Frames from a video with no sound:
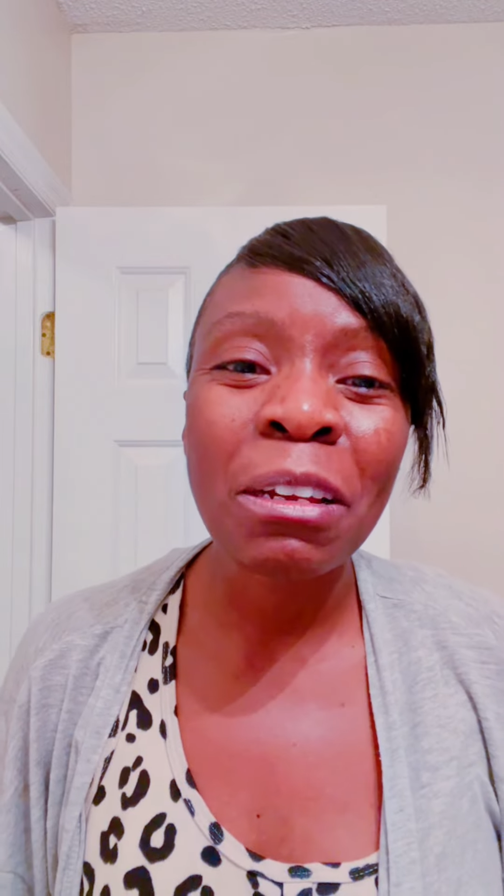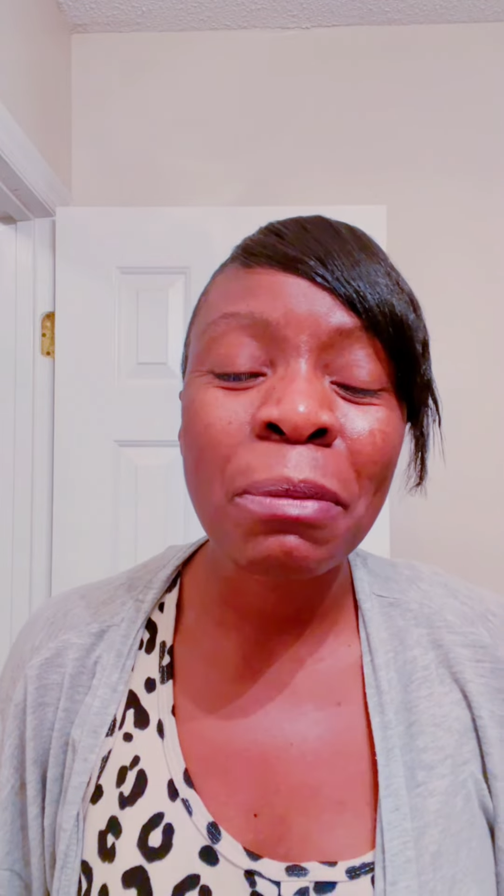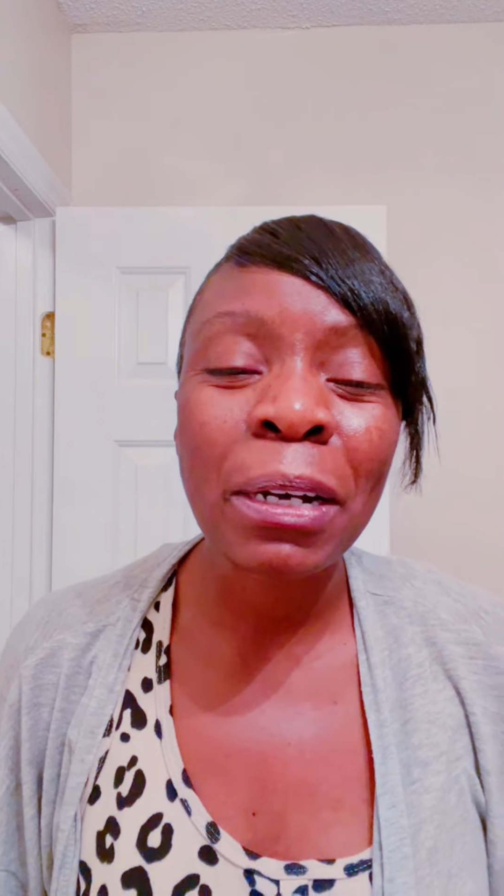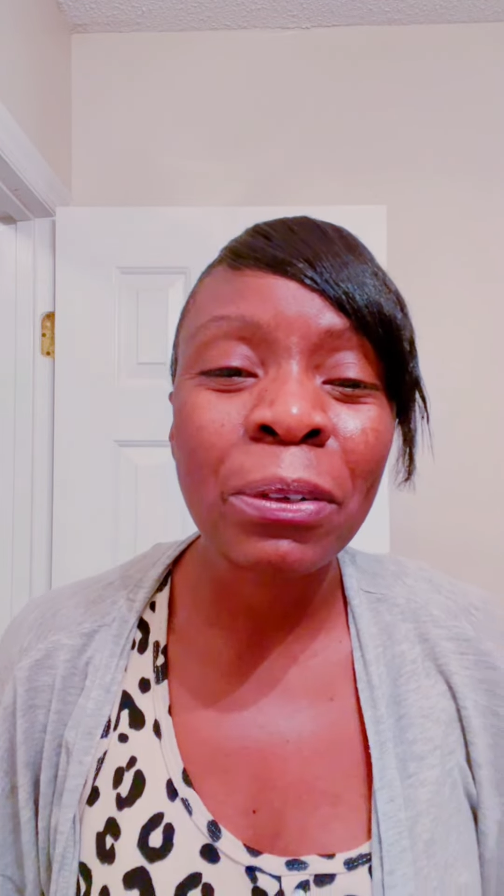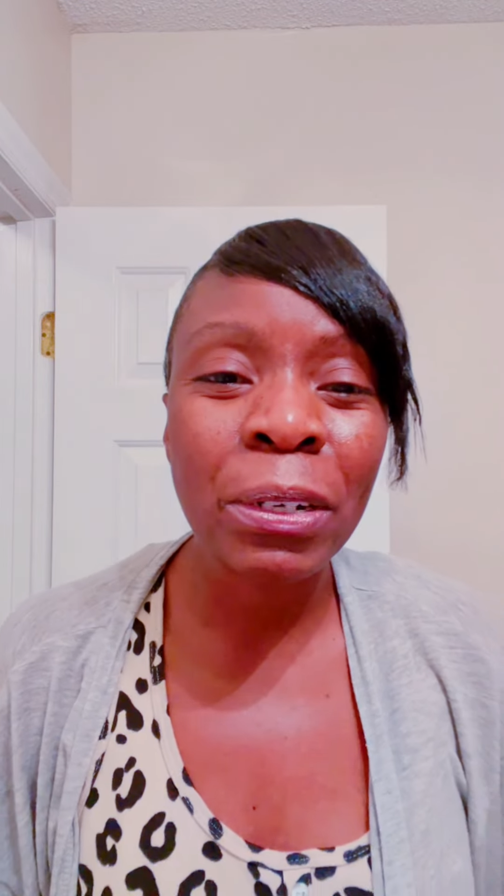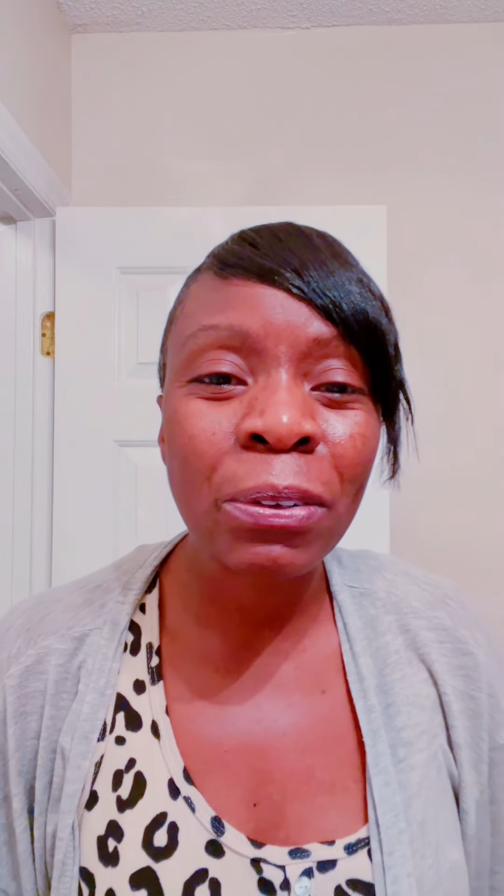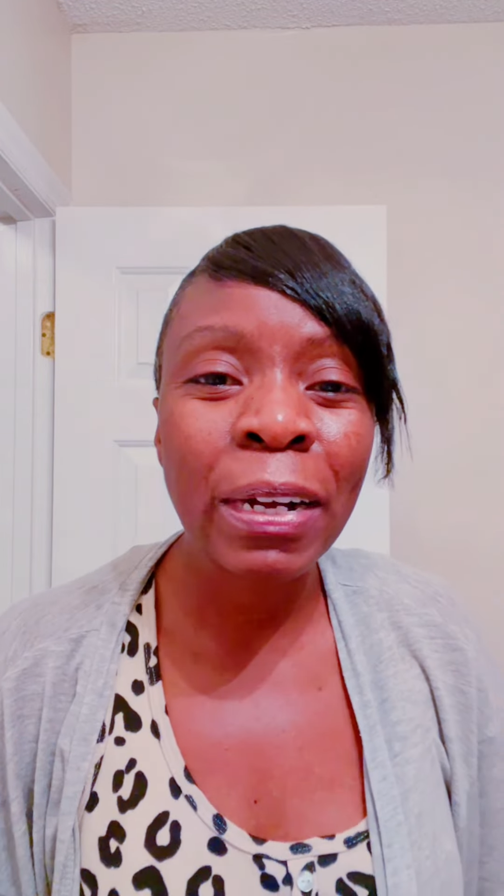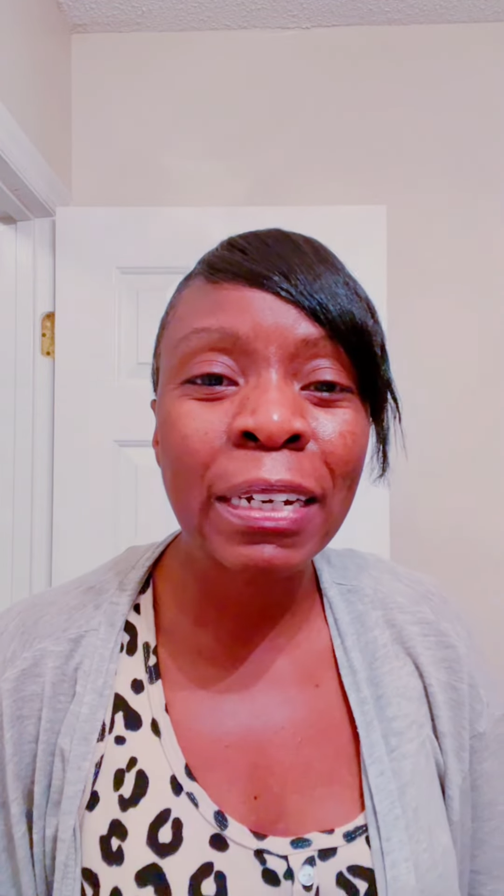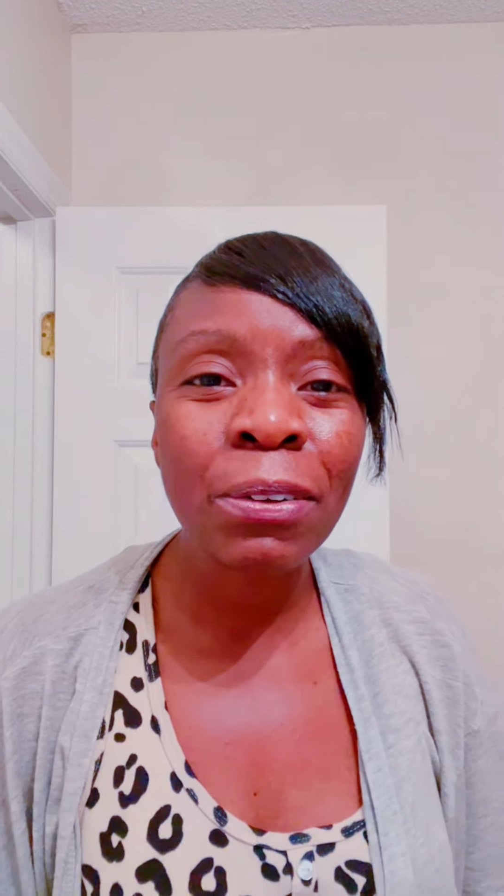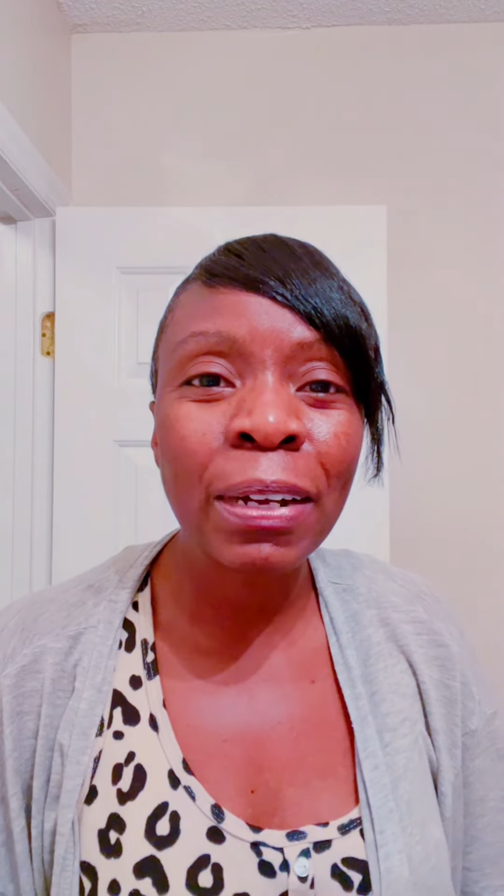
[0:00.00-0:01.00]
about grit,
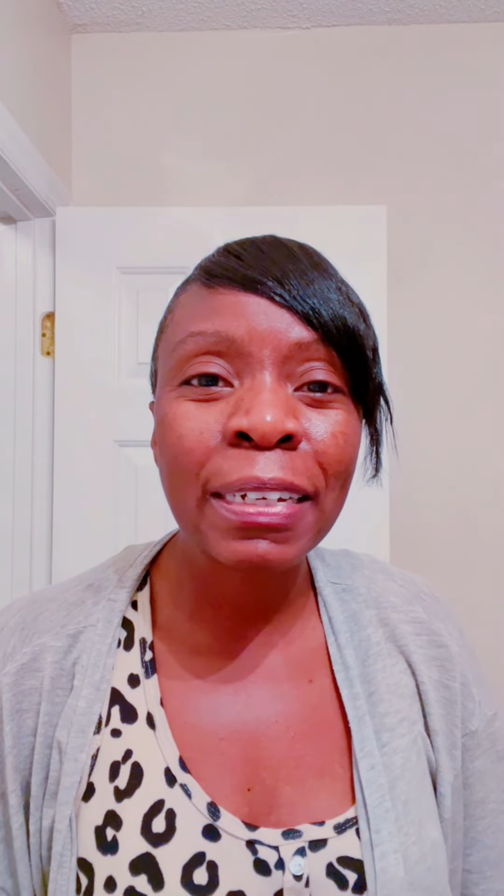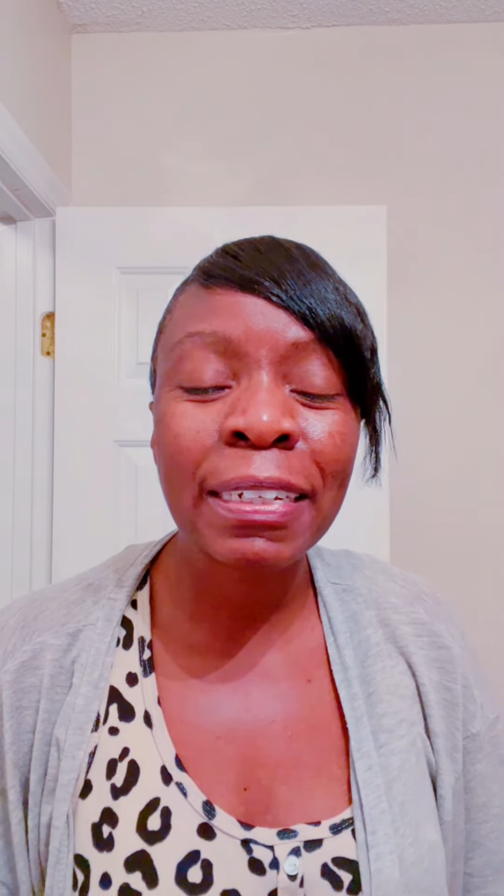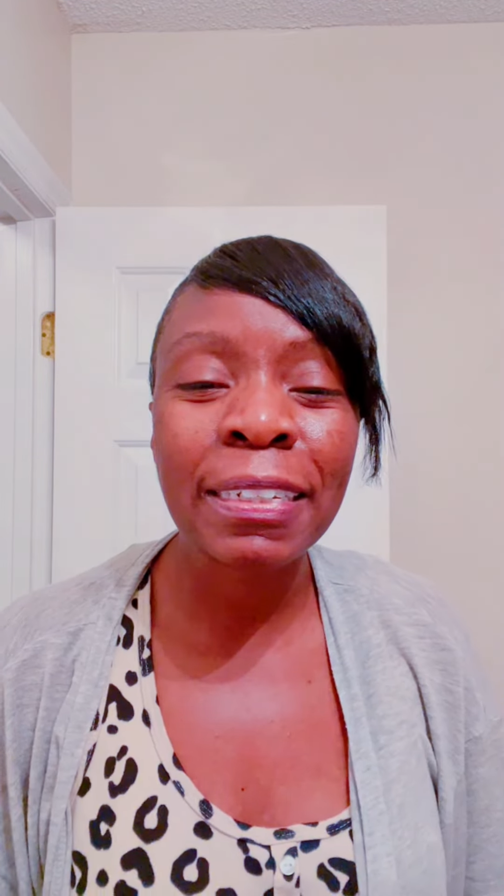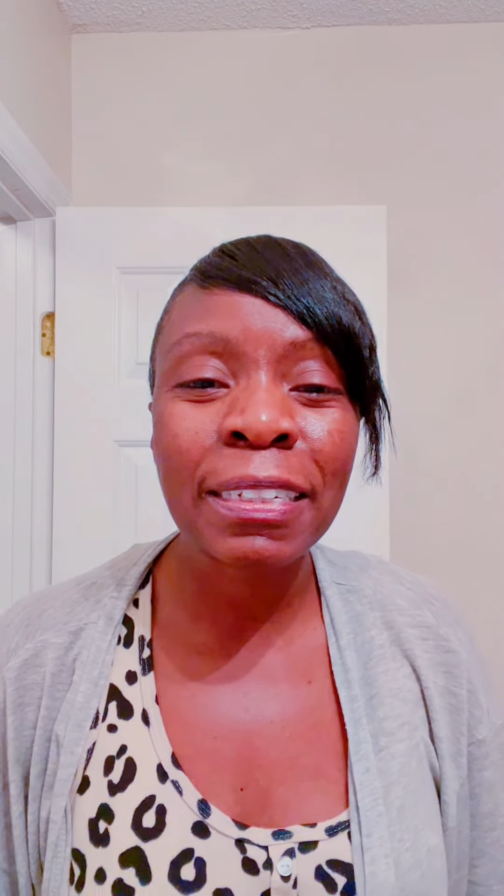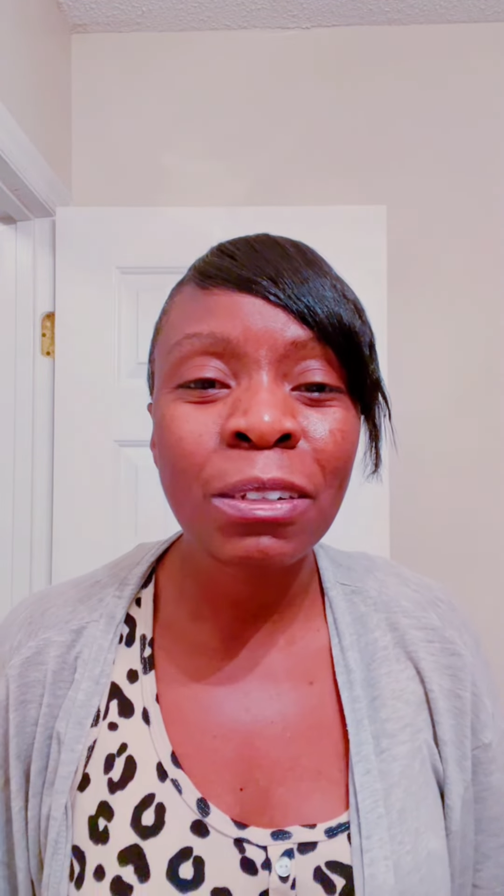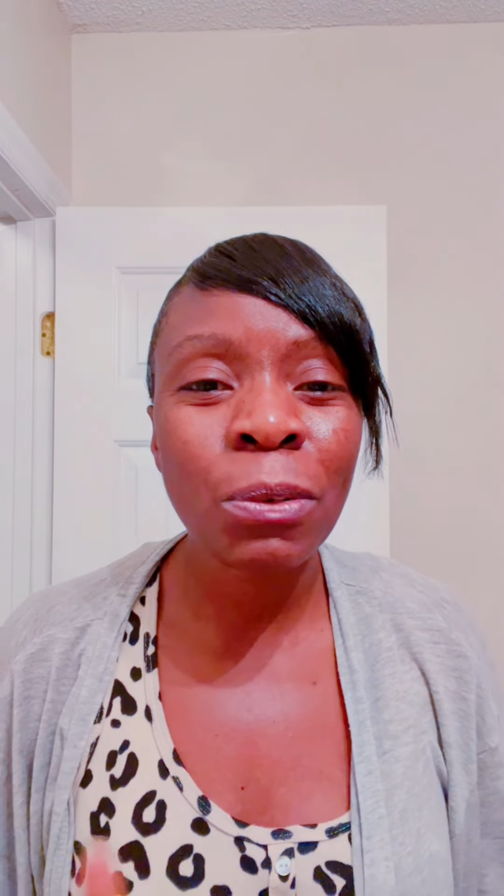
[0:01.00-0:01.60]
grind, and greatness.